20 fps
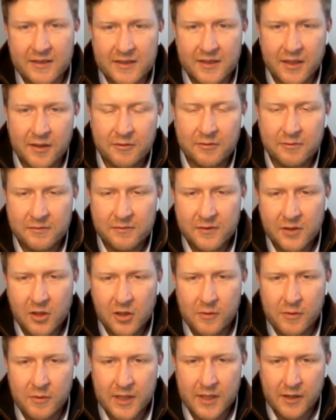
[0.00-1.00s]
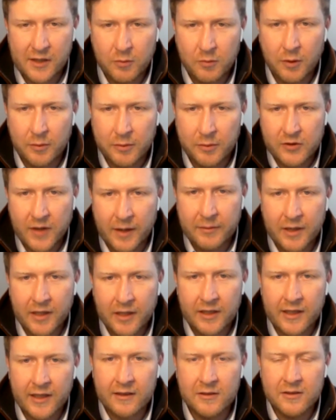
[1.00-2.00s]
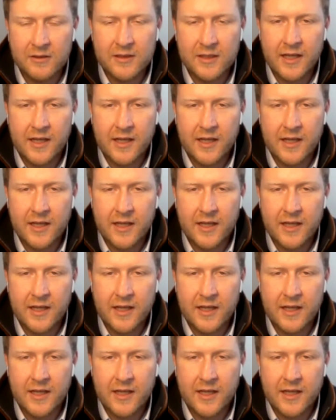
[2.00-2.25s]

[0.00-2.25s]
So I've got myself a proper trap gun now.